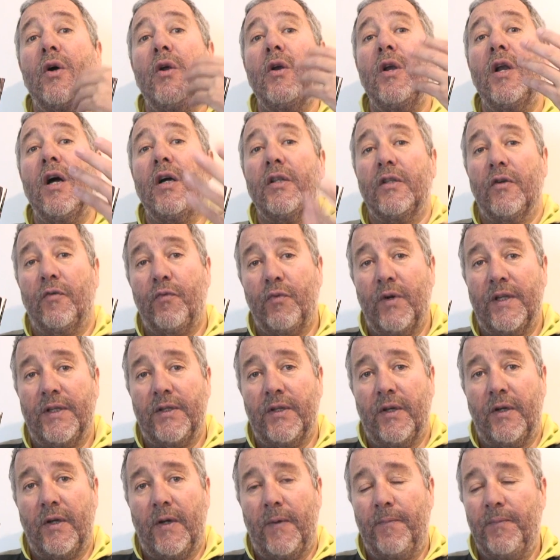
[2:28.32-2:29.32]
a lot of
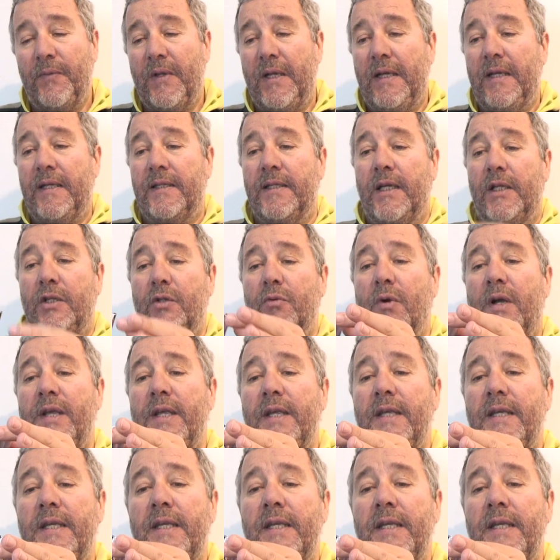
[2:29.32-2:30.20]
water. That's why